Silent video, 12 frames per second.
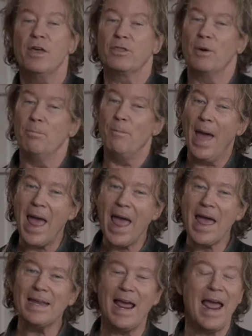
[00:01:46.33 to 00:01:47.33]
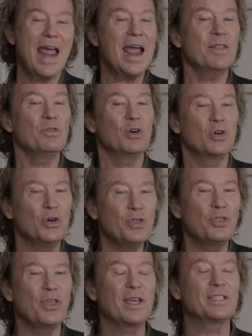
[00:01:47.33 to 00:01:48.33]
the bad and the
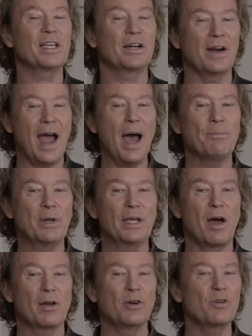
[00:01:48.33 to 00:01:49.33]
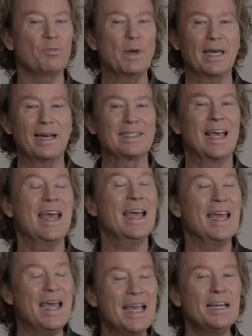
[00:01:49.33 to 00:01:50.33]
good things that are happening on earth because
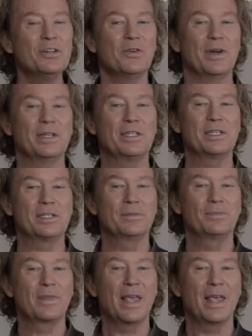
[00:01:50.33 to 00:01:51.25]
ignorance